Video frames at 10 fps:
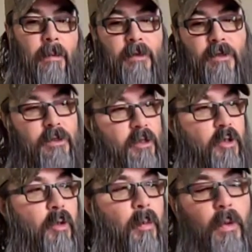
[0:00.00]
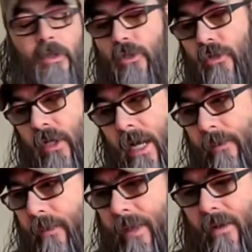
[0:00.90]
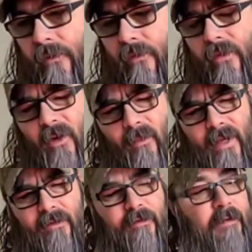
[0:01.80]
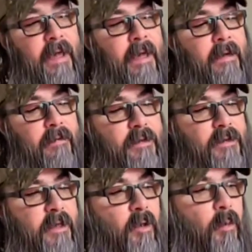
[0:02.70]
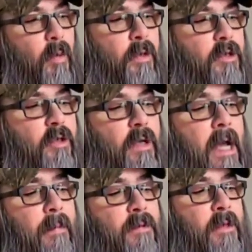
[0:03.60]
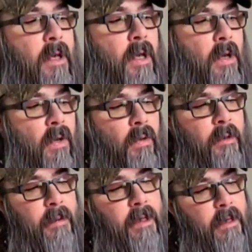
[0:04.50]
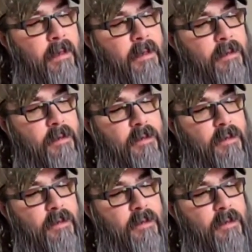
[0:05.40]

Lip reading: This is a 2-point strap. I'm not a real big fan of the single point straps, only because the